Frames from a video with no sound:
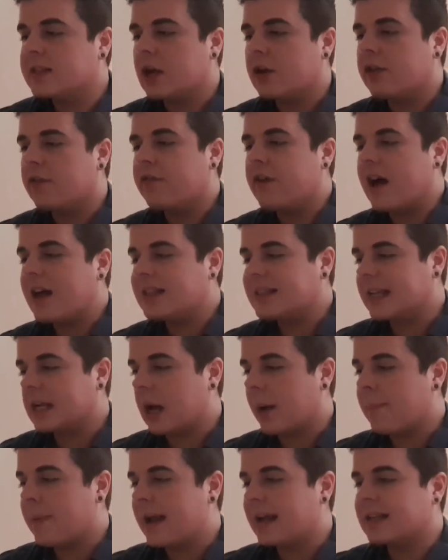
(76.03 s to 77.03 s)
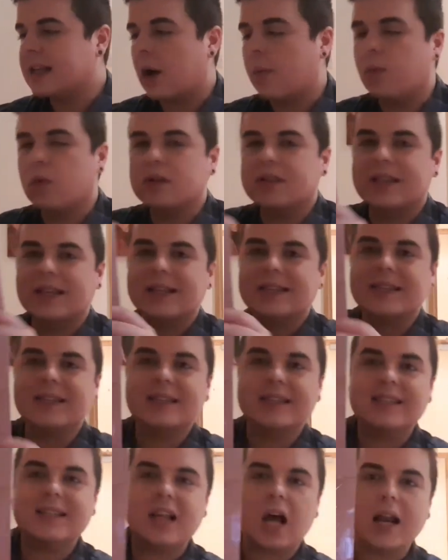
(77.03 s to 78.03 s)
So the first thing I picked up was this
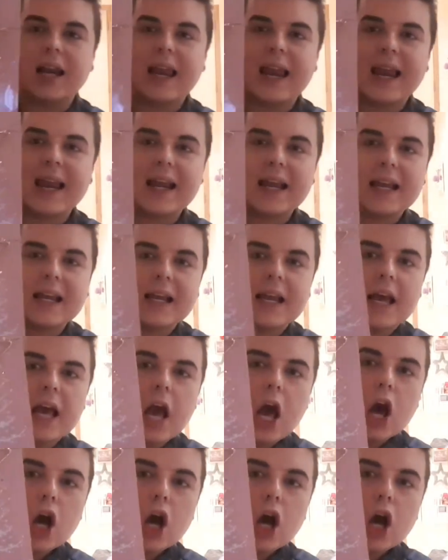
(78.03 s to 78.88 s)
stunning